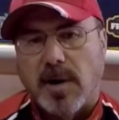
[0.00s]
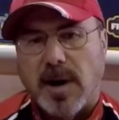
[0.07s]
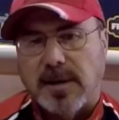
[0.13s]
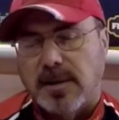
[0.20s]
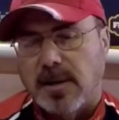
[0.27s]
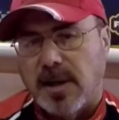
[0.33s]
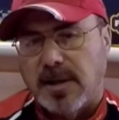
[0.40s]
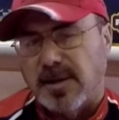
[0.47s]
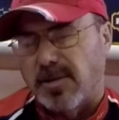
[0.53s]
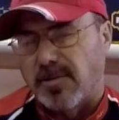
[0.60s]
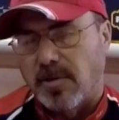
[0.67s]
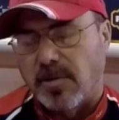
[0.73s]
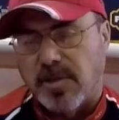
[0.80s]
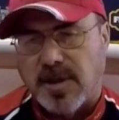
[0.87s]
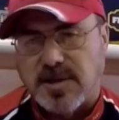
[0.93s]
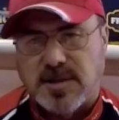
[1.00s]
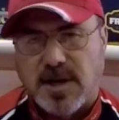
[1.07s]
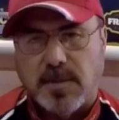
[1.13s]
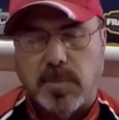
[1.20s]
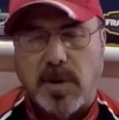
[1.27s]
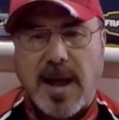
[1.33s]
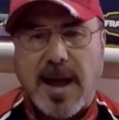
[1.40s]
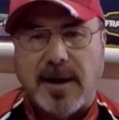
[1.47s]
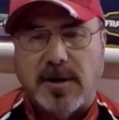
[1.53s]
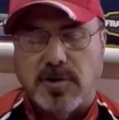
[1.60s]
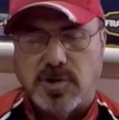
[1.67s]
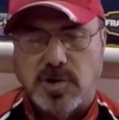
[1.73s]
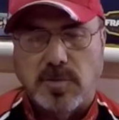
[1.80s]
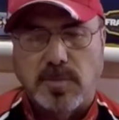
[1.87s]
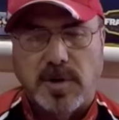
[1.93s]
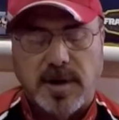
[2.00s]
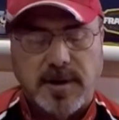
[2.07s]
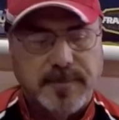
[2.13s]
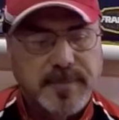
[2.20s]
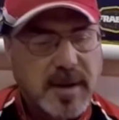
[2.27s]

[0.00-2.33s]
I like to throw things like black or June bug.